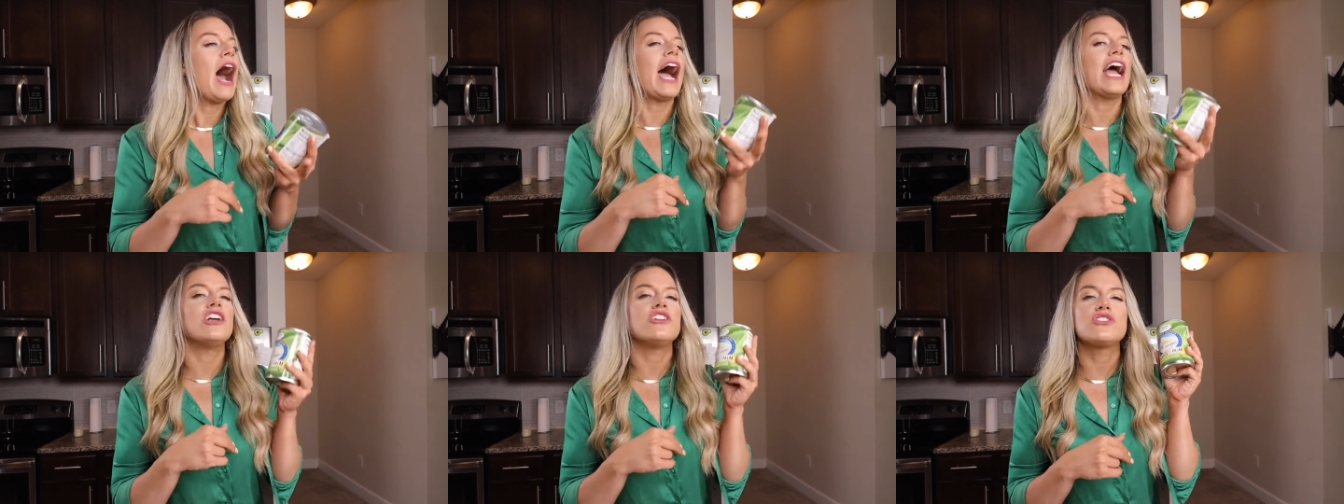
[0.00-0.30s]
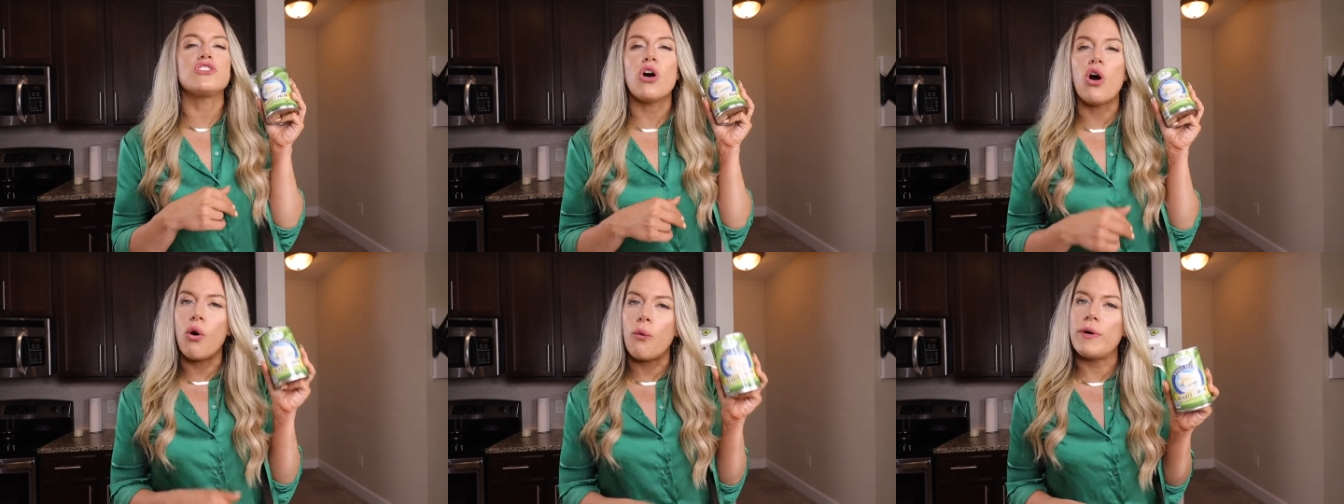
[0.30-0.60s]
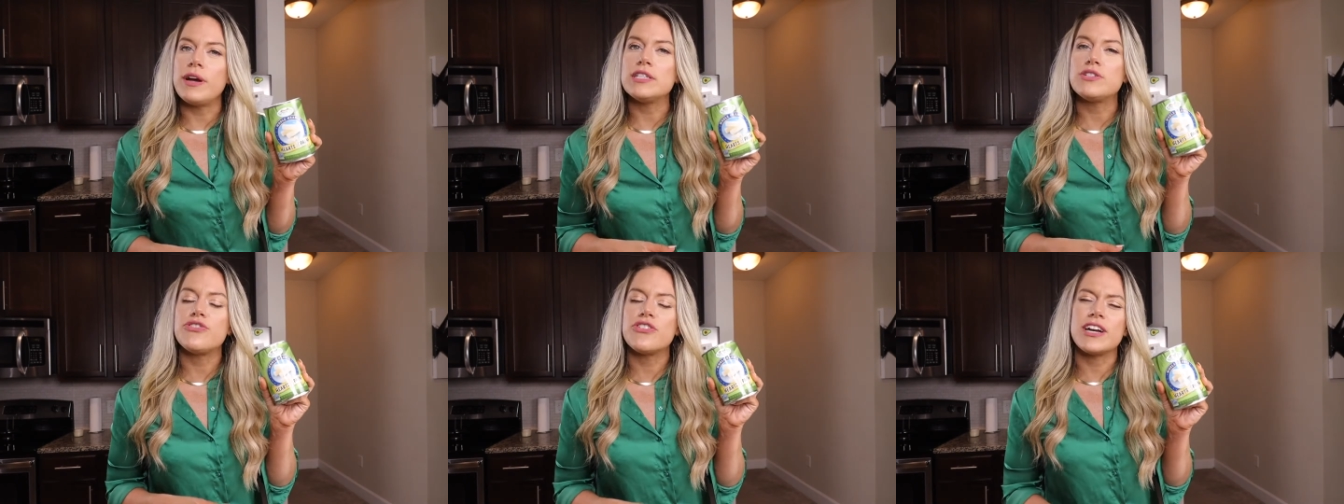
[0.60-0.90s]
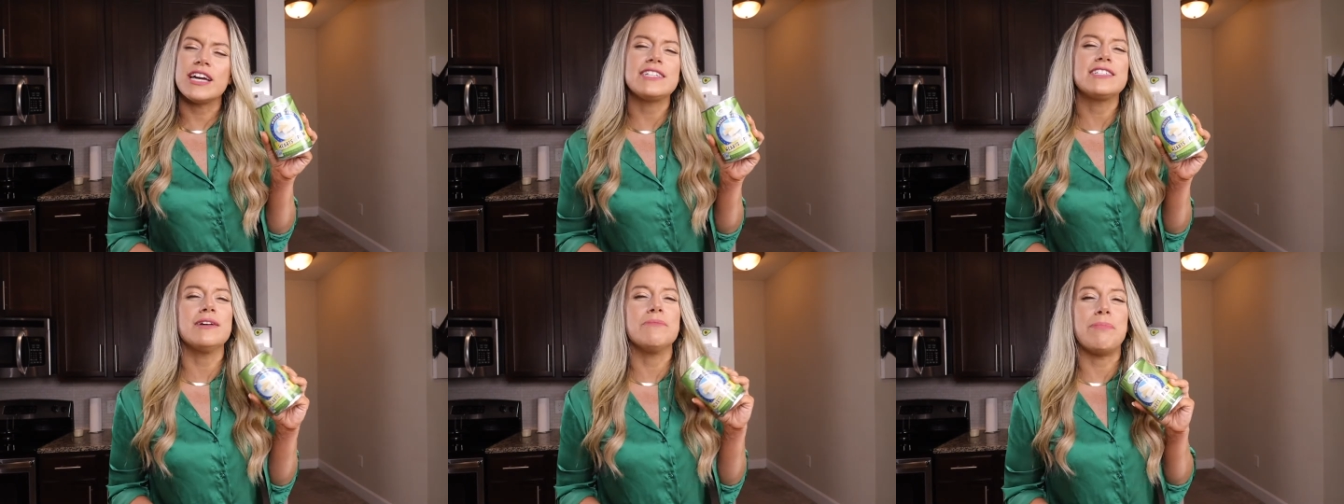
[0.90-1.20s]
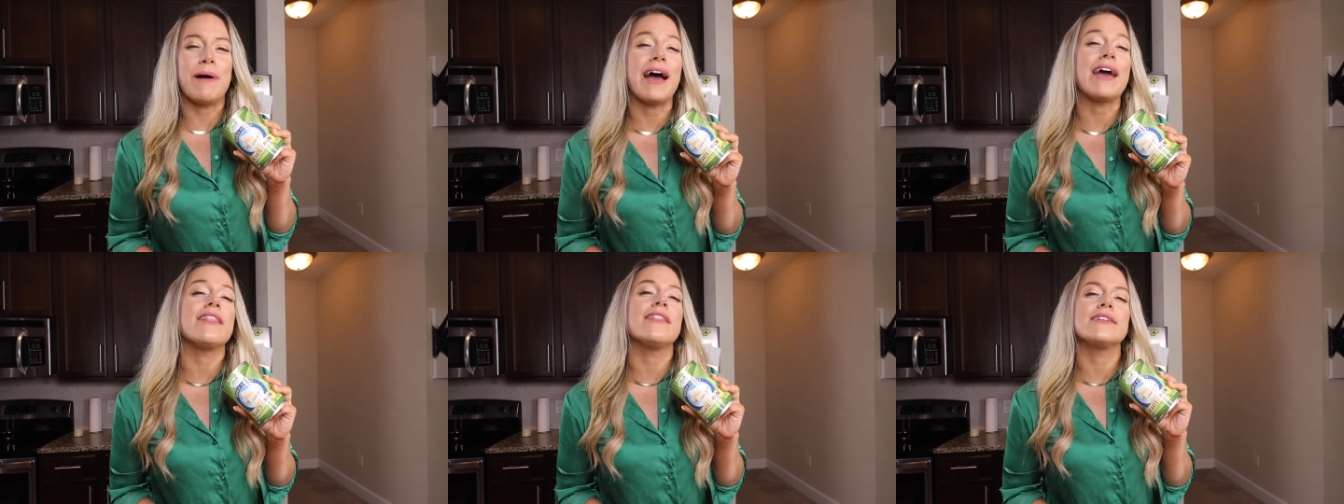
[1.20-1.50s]
I just always forget to
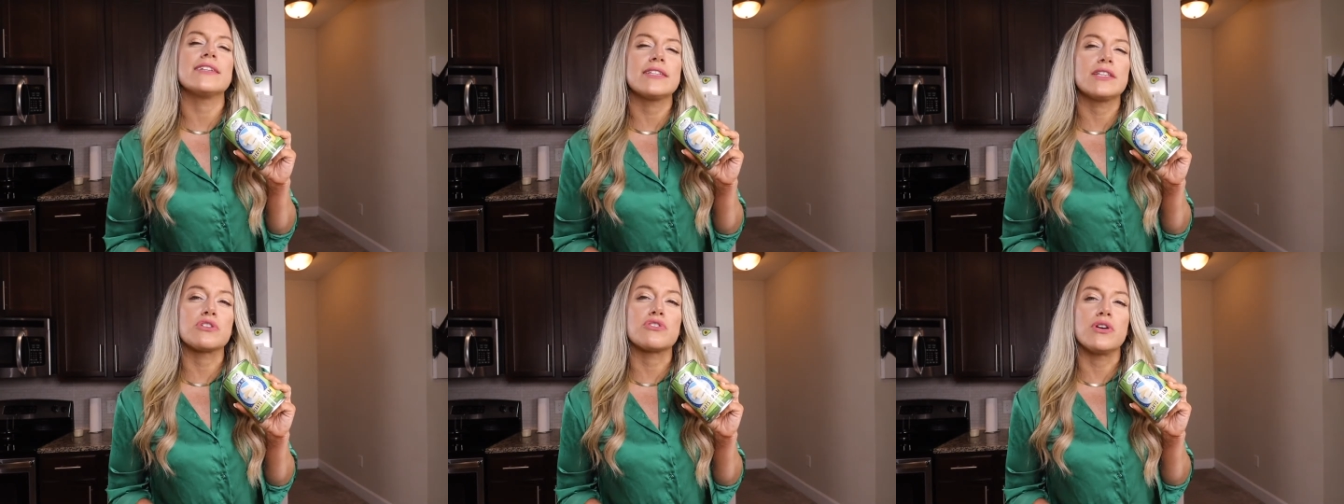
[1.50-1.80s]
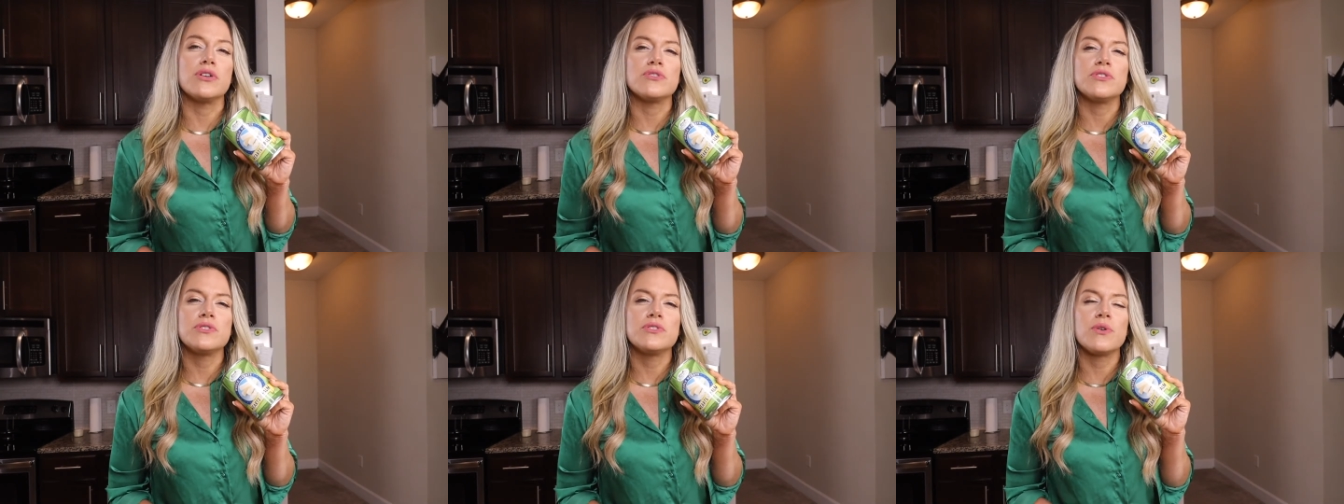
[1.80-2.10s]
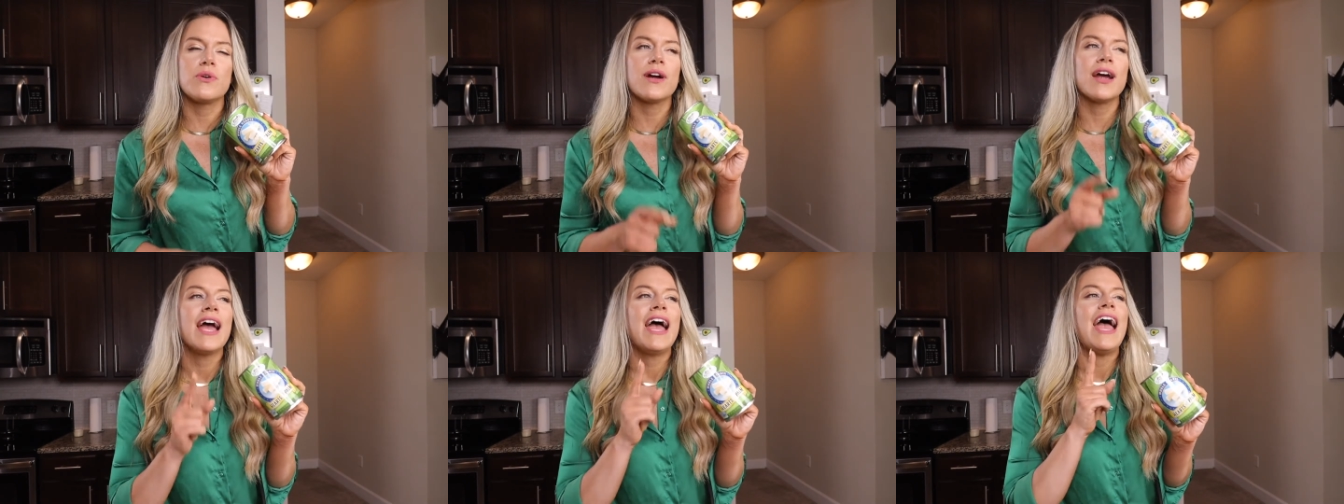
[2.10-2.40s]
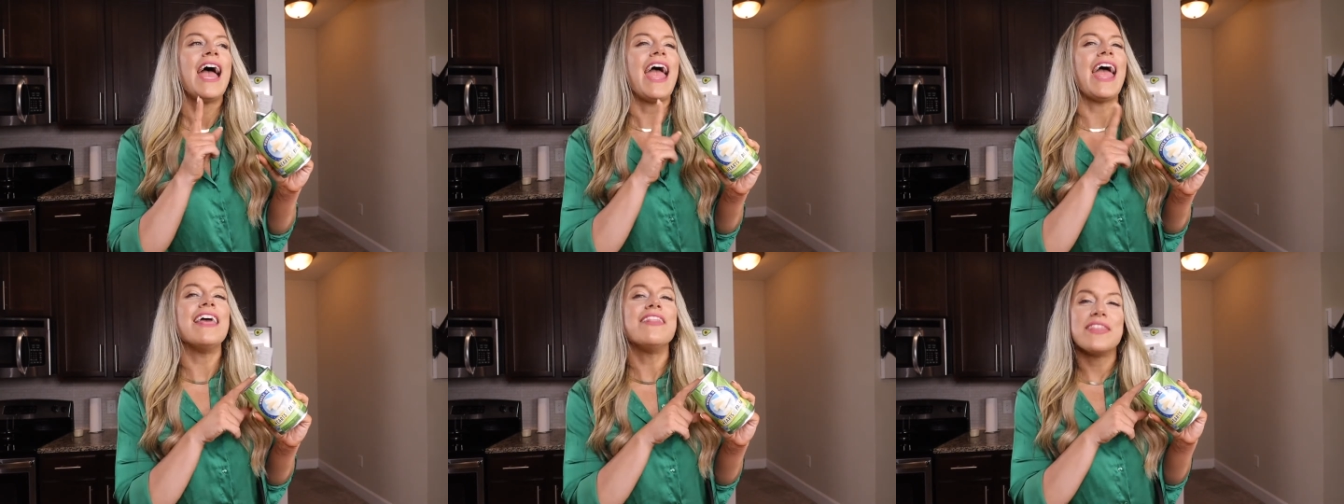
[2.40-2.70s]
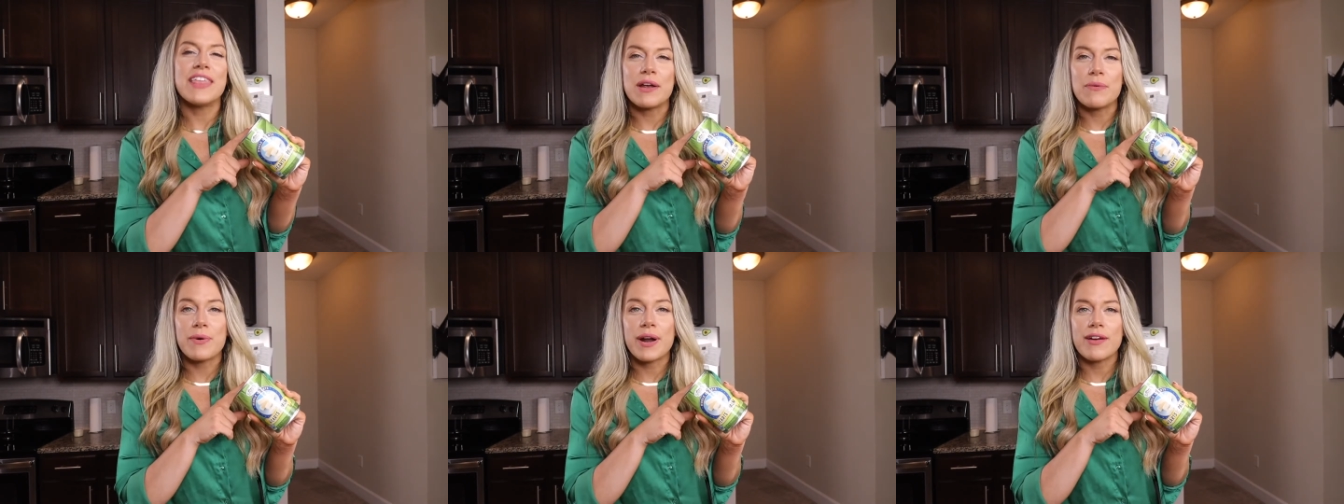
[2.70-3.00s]
buy this at the grocery store.
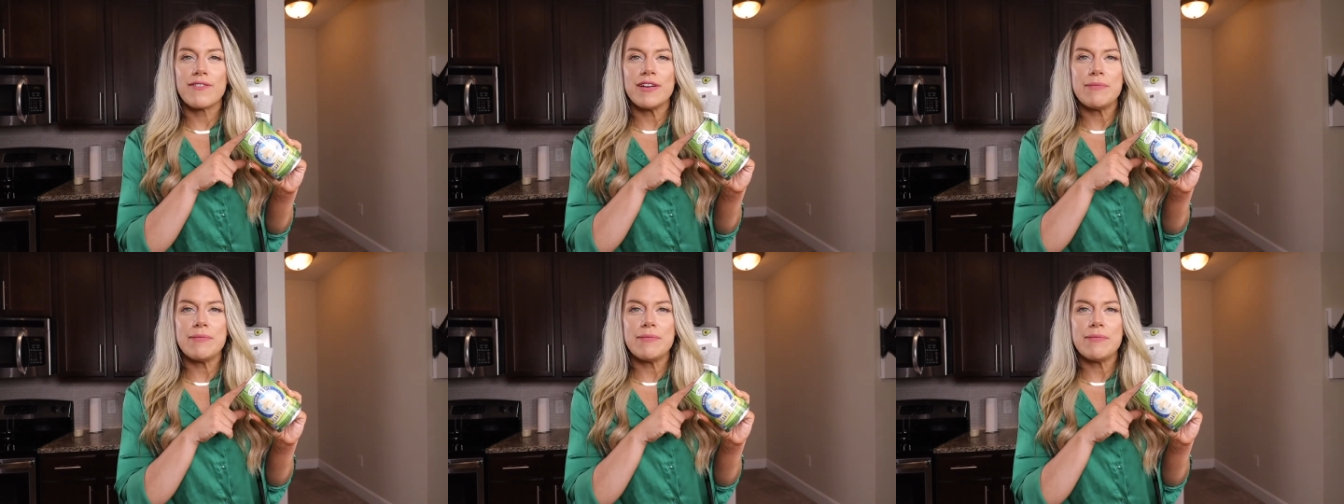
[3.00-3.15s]
And then when I